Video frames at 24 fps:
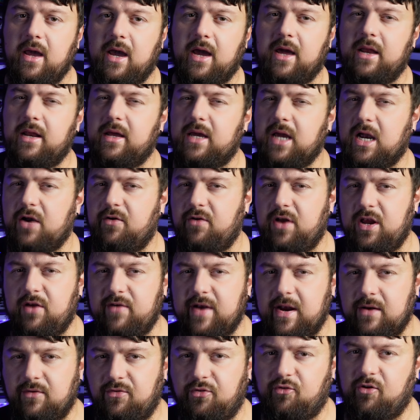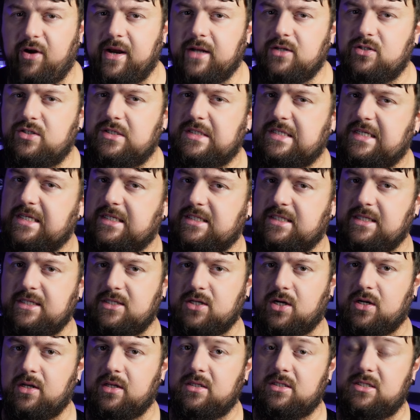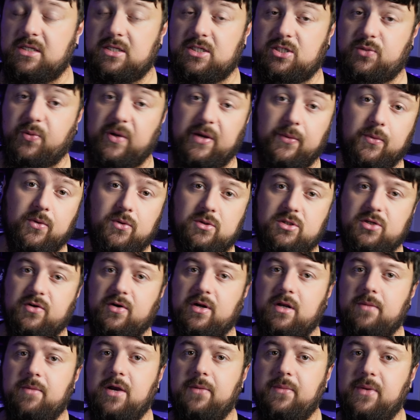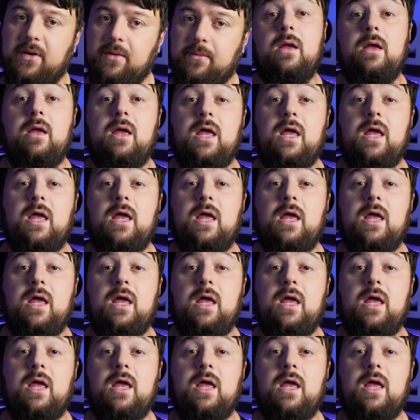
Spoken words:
and are currently around $360 at Sweetwater at the moment.